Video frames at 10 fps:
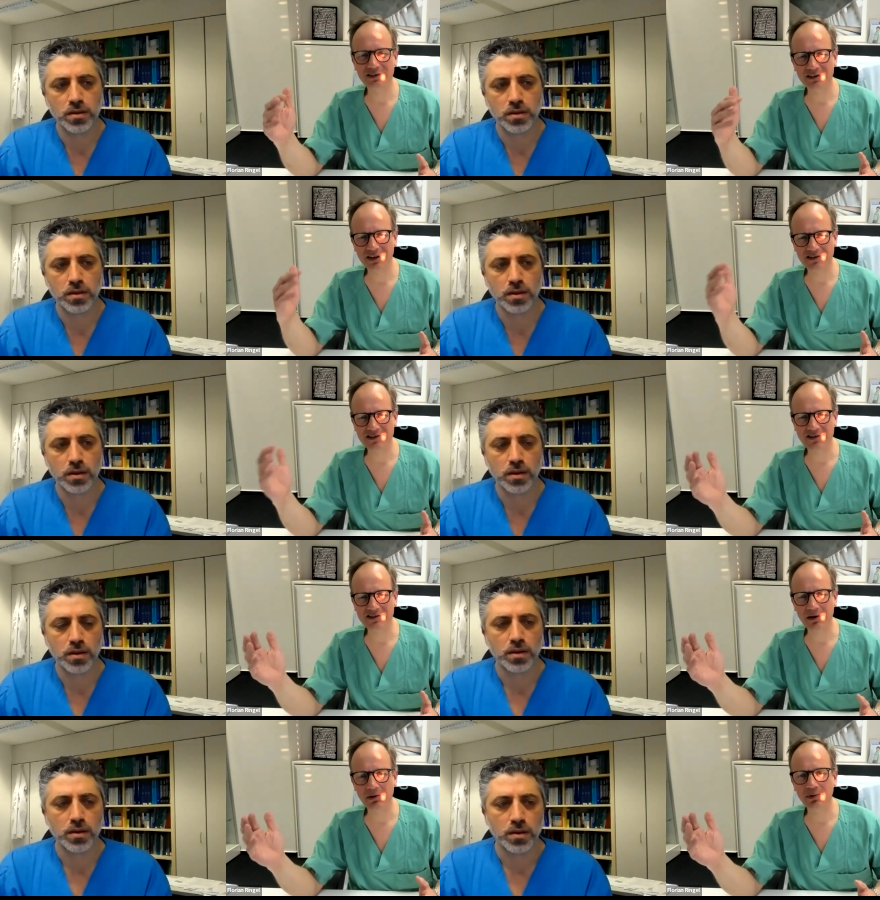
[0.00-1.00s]
Speaker 1: It gets
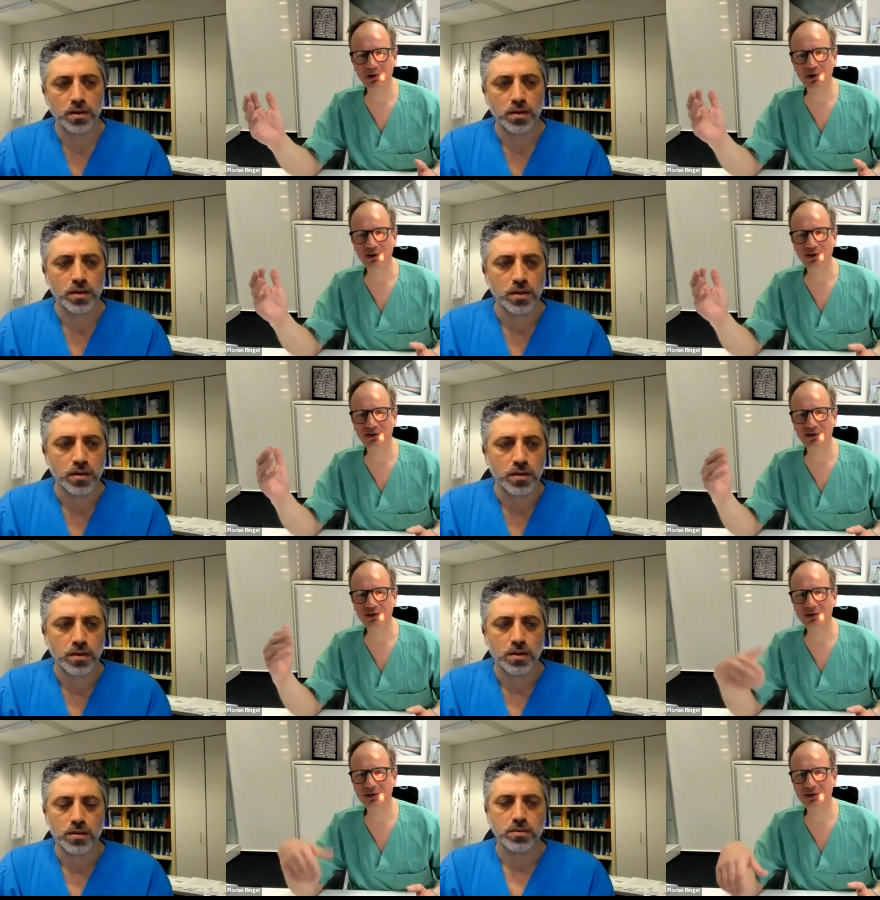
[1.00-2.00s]
unstable because you,
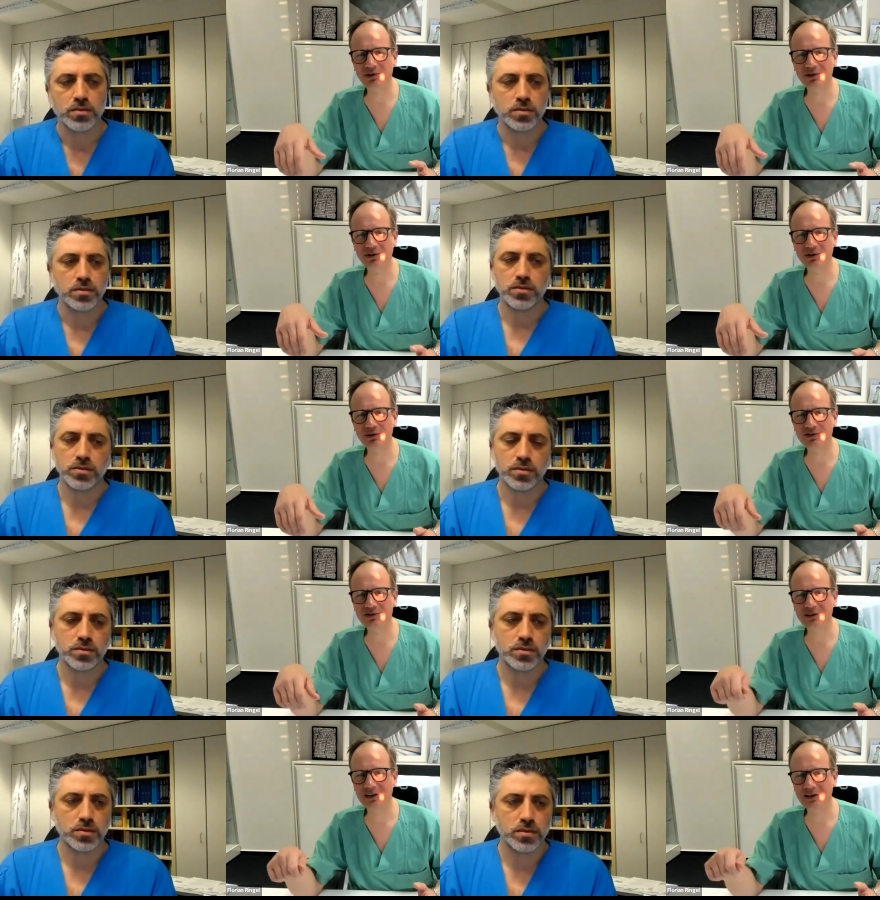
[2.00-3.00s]
you lose
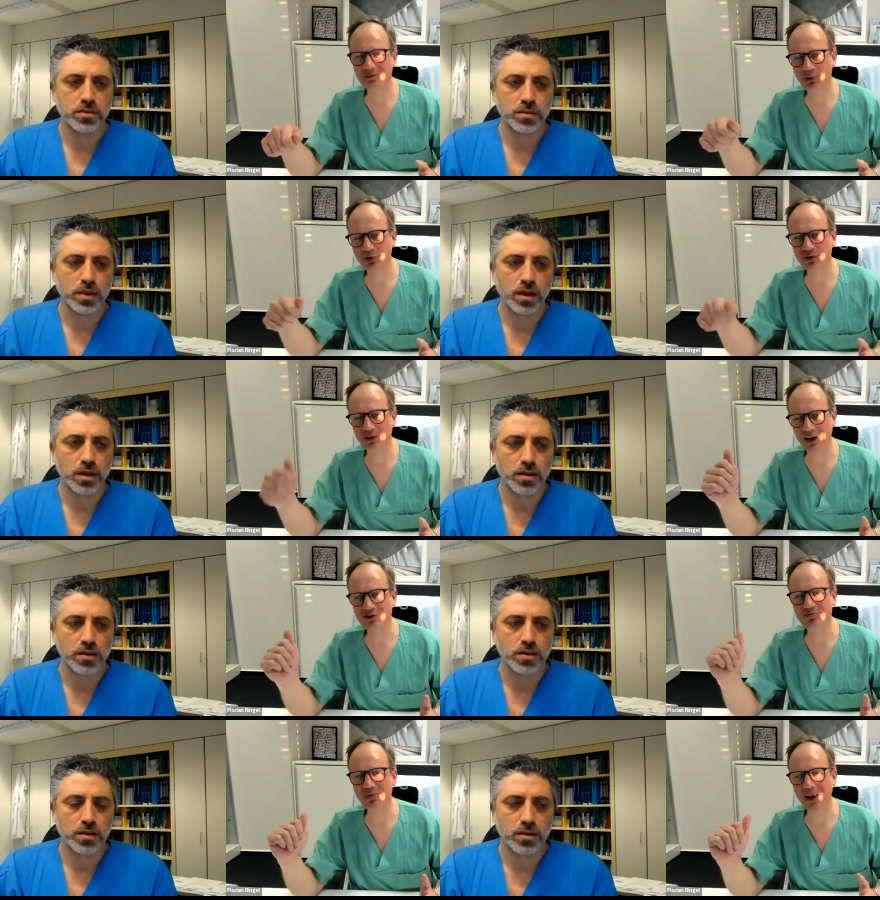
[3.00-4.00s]
the posterior
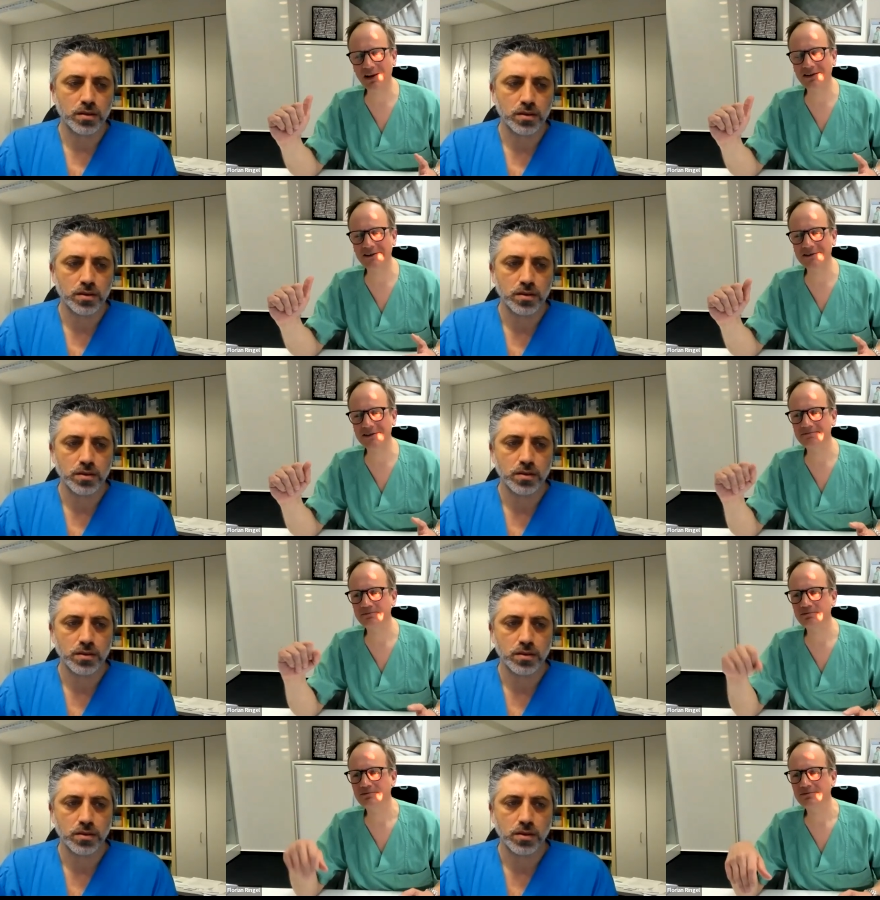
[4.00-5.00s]
tension band and
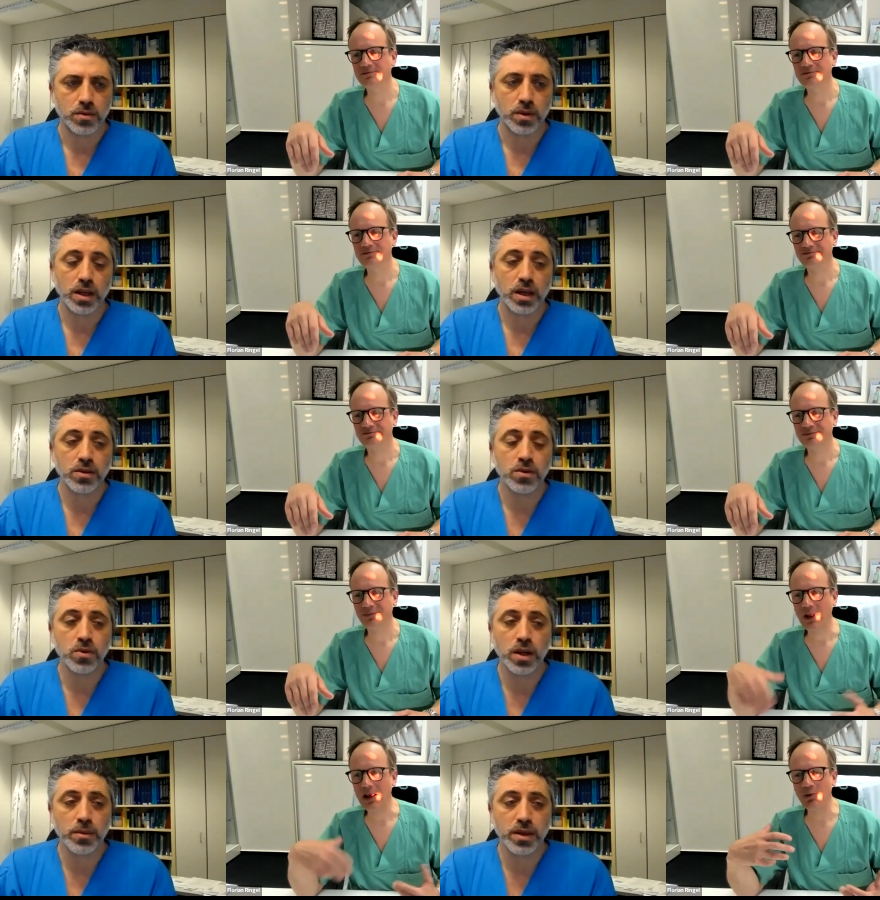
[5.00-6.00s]
well, I
Speaker 2: don't do
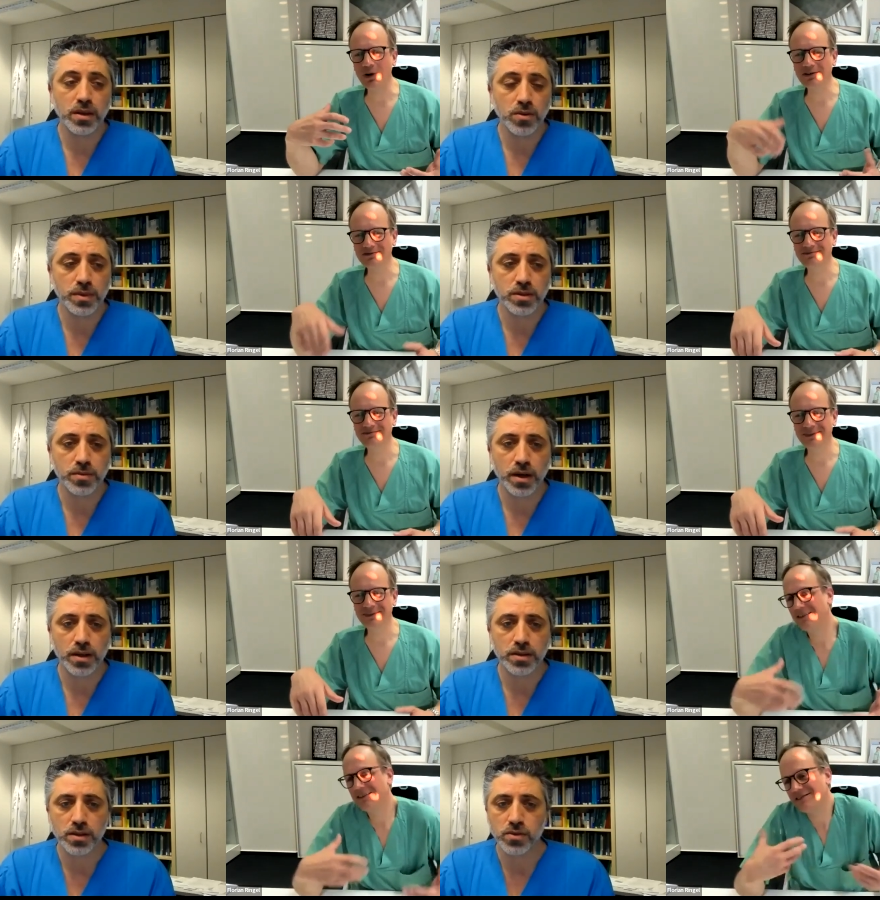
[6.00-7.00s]
laminectomy. To be honest.
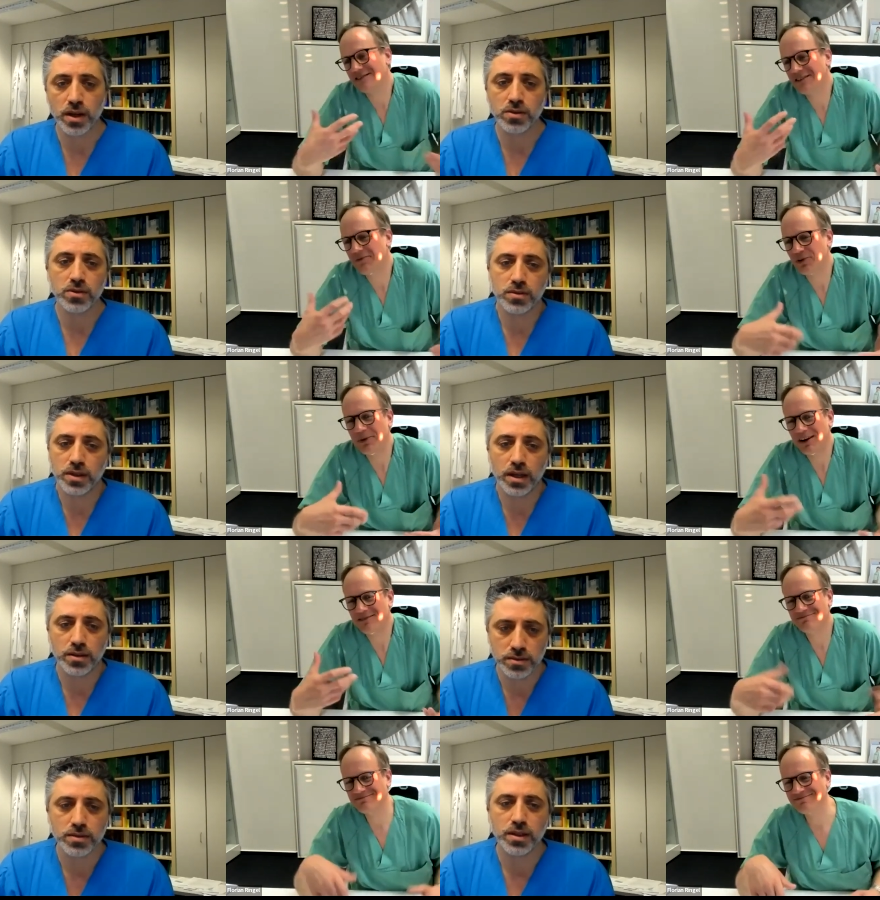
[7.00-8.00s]
Yeah, that's the same for me. Yeah,
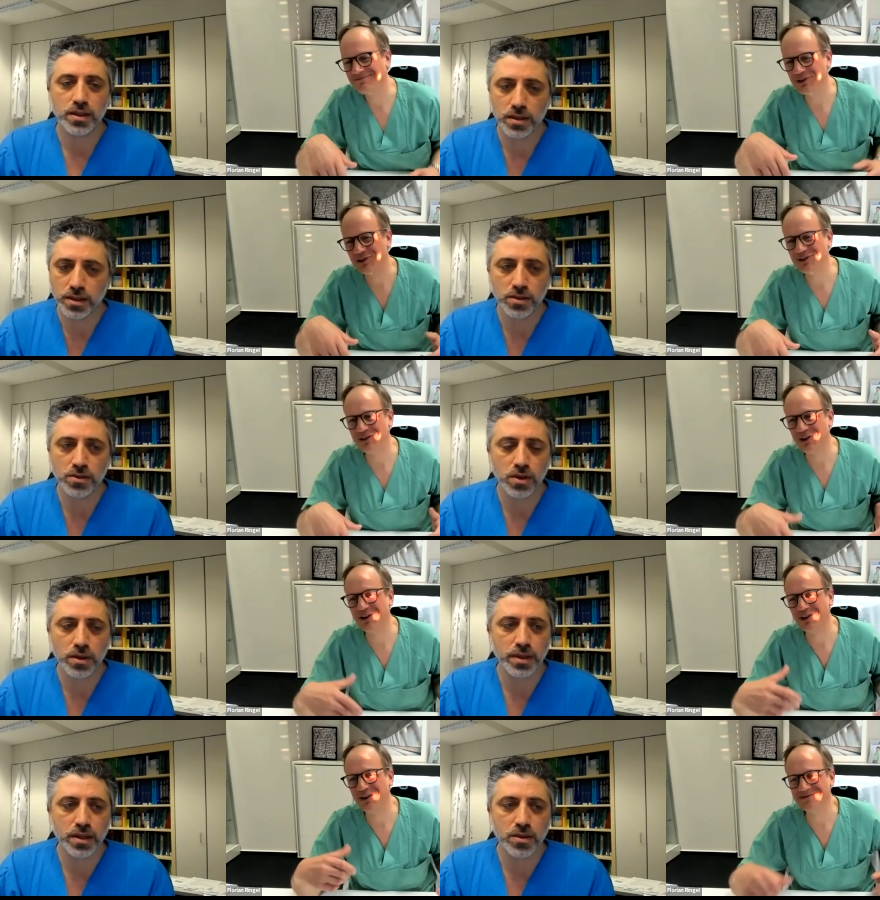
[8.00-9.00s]
yeah, I don't do
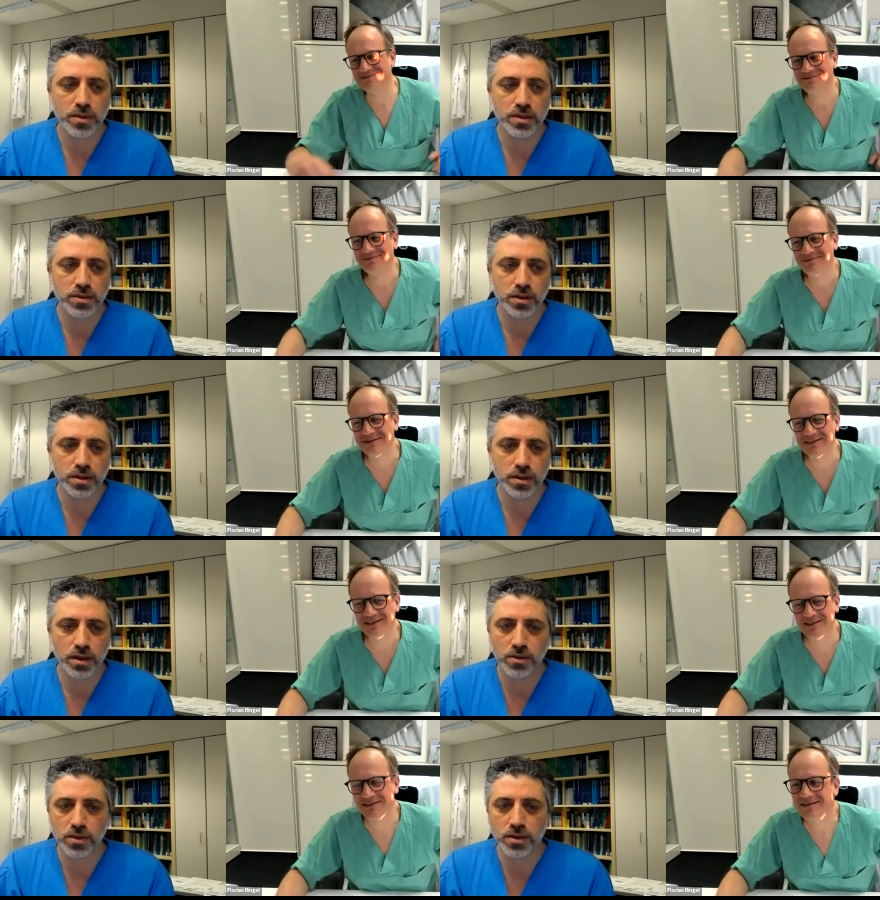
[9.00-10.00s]
laminectomy, so I
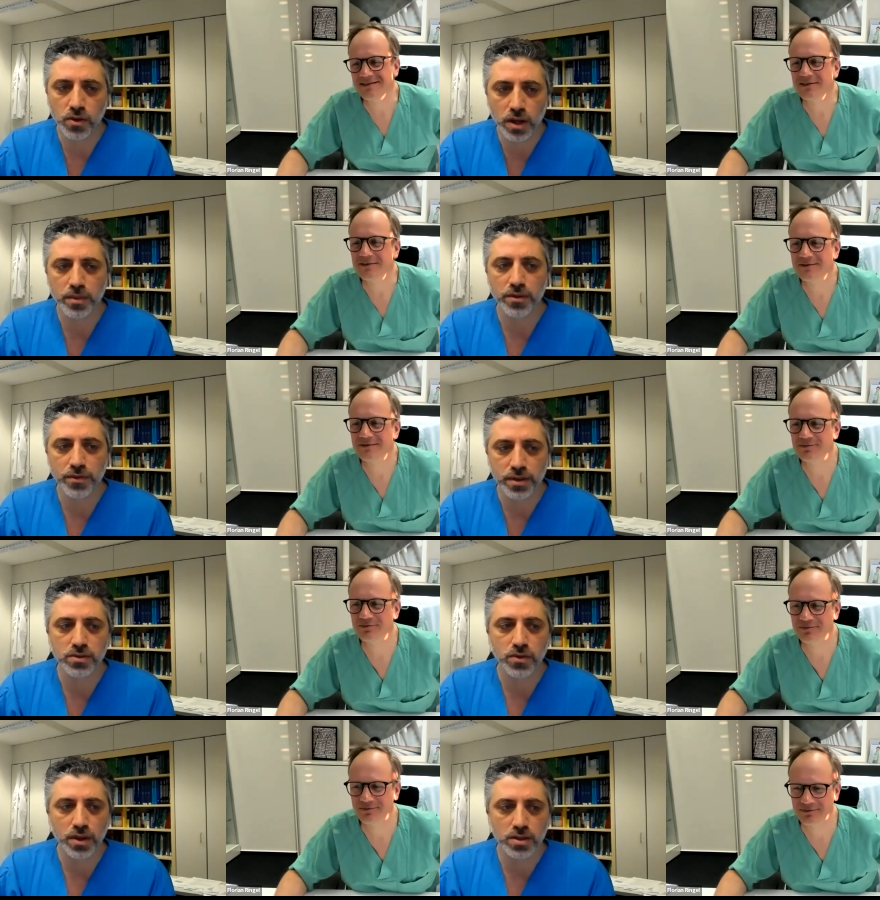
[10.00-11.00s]
do interlaminar
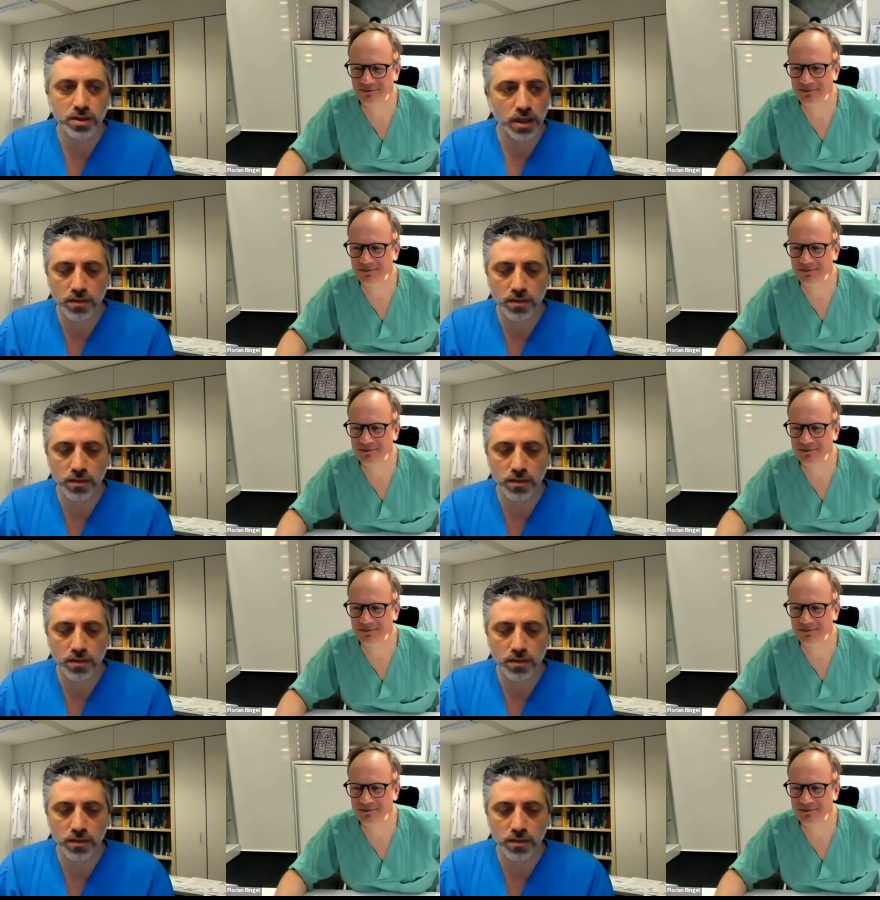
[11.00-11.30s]
fenestration,